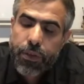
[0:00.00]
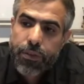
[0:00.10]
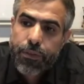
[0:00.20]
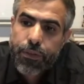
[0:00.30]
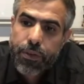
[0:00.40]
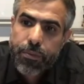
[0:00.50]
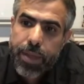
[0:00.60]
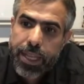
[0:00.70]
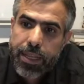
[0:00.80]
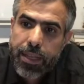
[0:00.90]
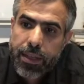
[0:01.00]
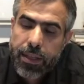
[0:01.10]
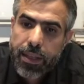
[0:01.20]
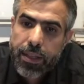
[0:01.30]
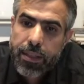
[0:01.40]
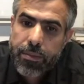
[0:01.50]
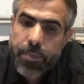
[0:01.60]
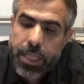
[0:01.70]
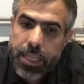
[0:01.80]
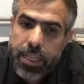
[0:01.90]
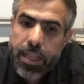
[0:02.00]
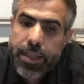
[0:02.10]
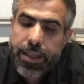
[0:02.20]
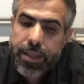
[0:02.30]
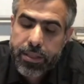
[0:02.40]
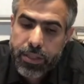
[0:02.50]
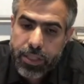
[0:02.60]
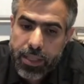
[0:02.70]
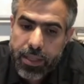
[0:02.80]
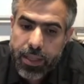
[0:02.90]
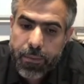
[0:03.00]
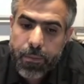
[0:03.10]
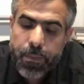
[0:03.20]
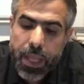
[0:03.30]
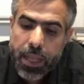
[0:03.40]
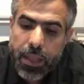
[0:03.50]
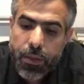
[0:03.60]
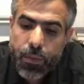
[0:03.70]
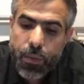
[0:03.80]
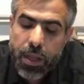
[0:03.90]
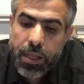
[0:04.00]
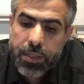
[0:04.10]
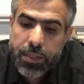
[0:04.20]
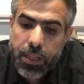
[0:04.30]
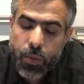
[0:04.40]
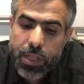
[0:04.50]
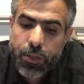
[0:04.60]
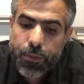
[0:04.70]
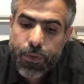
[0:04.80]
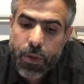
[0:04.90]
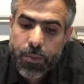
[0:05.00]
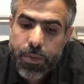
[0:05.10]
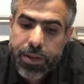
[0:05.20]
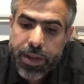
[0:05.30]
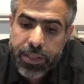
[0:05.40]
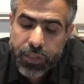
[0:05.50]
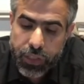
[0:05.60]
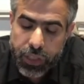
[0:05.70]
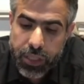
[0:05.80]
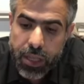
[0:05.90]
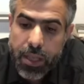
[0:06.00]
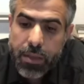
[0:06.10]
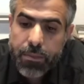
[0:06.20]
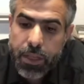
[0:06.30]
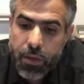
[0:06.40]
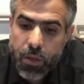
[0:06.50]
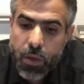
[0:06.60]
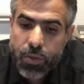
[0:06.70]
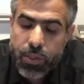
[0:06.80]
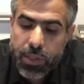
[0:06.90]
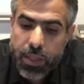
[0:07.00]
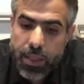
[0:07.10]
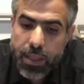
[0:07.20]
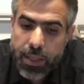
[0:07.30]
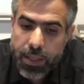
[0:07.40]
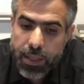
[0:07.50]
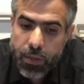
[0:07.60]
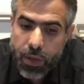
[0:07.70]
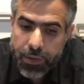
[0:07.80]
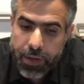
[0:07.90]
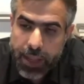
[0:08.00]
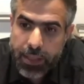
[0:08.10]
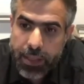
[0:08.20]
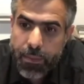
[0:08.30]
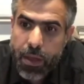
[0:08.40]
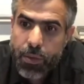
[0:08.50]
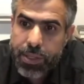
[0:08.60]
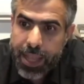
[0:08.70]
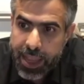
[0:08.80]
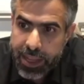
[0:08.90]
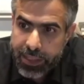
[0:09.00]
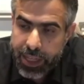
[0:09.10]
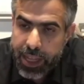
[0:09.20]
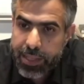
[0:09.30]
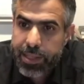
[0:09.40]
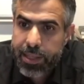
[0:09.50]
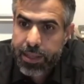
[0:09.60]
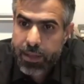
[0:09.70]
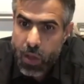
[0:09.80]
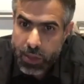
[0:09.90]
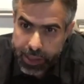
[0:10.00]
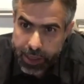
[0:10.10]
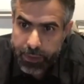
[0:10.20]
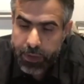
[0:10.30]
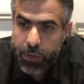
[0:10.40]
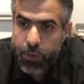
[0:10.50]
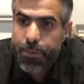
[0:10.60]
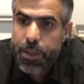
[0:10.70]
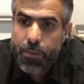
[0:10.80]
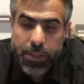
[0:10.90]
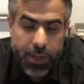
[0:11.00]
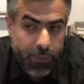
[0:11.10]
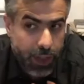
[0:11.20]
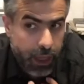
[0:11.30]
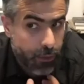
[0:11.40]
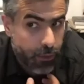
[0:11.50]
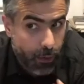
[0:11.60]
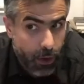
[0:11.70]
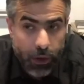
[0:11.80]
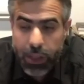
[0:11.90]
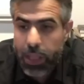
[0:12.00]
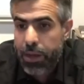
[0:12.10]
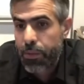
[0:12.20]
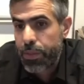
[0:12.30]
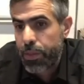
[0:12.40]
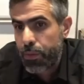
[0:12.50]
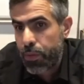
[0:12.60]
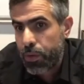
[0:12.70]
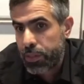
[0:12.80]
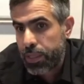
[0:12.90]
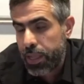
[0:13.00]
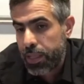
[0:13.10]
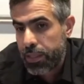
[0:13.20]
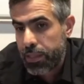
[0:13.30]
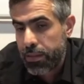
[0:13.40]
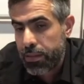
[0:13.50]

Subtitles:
for Mecca and Medina and Jeddah, it was for me rich, because you are right about Hajj as a concept of people traveling from all around the world and